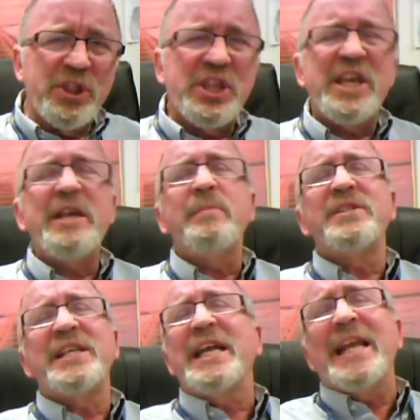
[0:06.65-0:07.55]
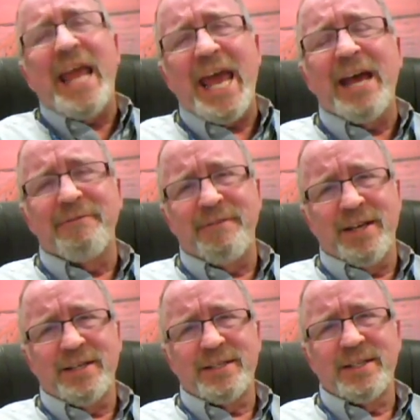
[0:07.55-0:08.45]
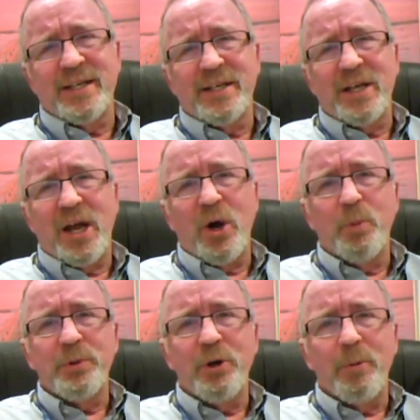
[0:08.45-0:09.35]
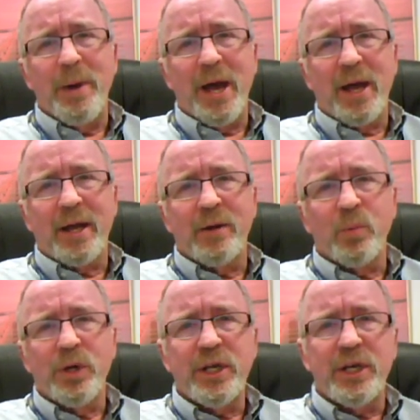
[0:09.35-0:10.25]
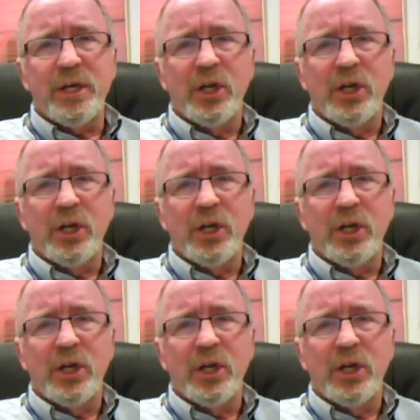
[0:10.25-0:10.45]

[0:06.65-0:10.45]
themes in Advent, and I hope you go back and read,